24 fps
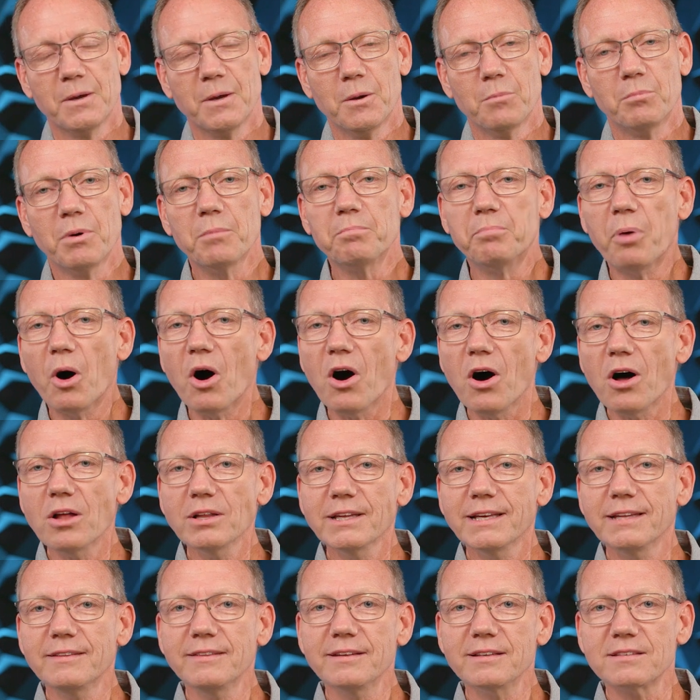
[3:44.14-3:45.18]
But Paul
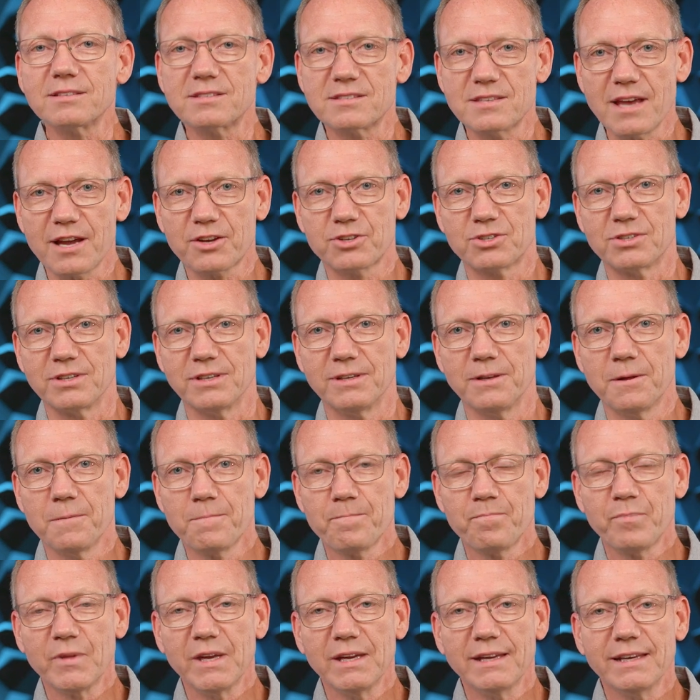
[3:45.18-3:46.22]
in this section
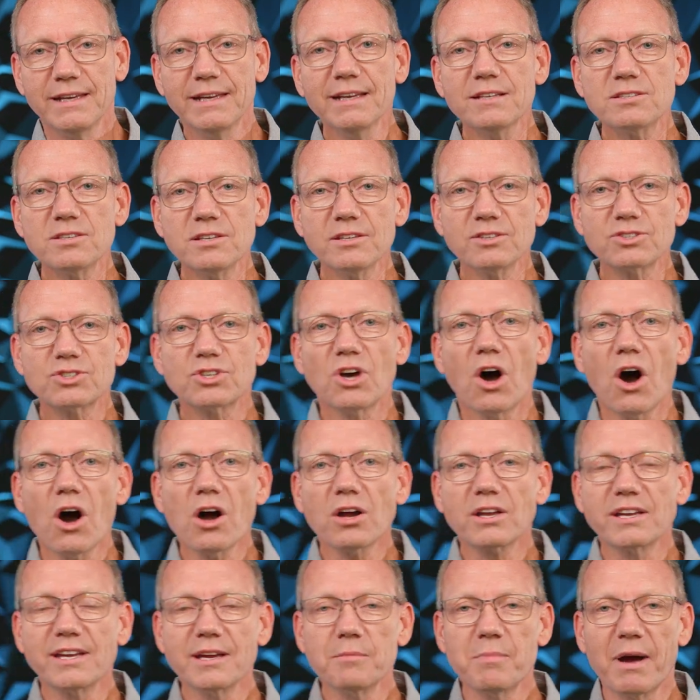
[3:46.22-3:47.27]
isn't
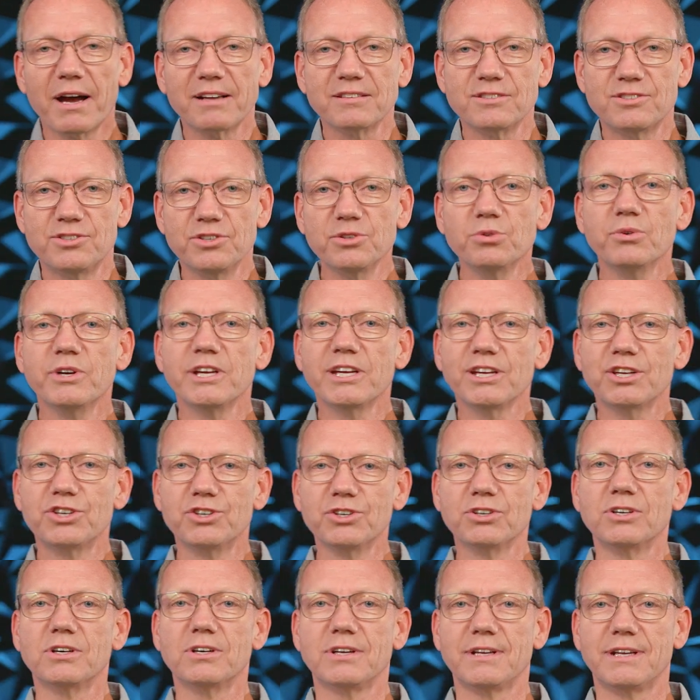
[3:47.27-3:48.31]
talking about doing
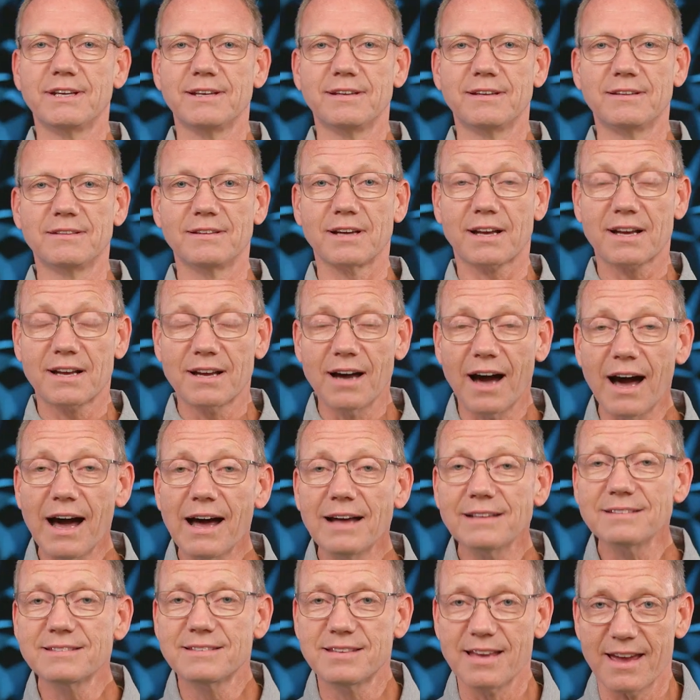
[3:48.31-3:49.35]
good in the
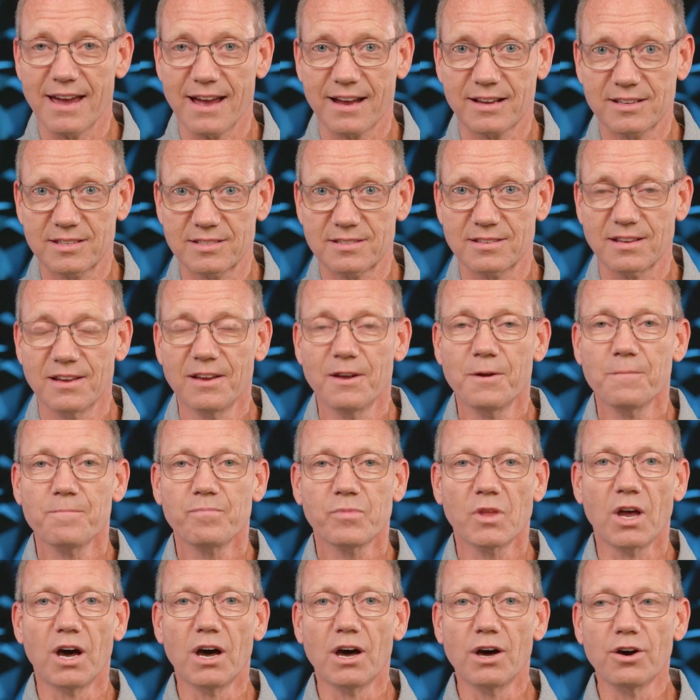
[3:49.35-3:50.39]
context
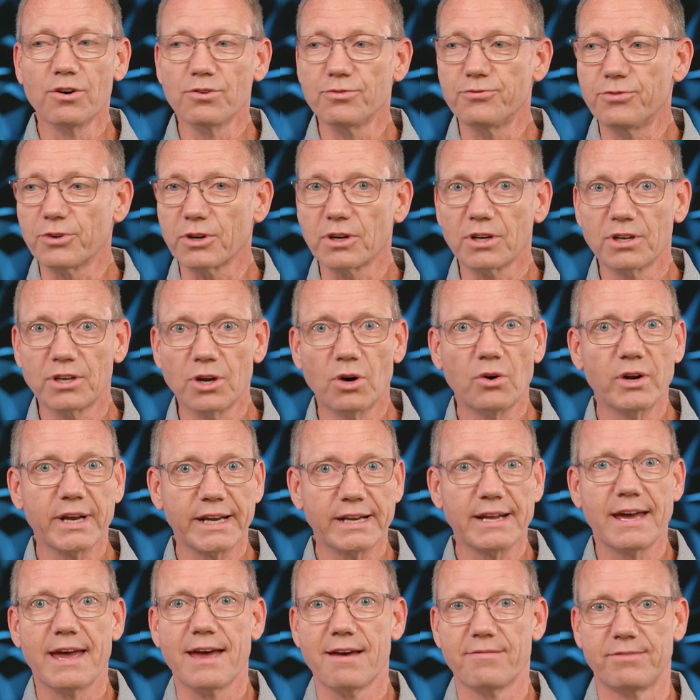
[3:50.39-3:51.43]
of going
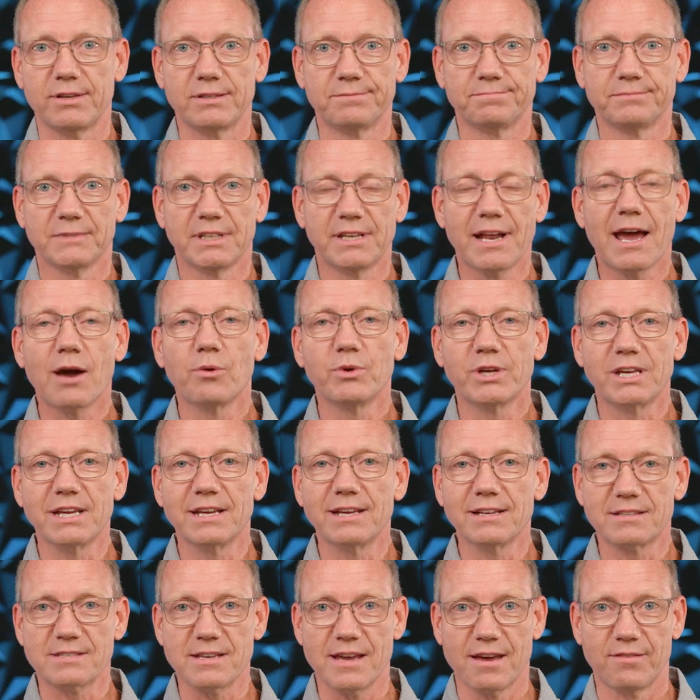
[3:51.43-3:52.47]
to heaven and how we can
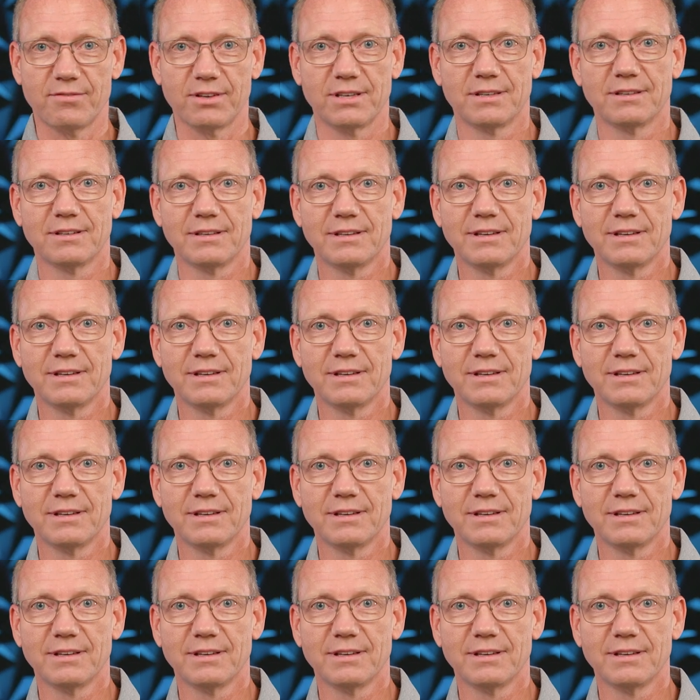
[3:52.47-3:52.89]
get to heaven.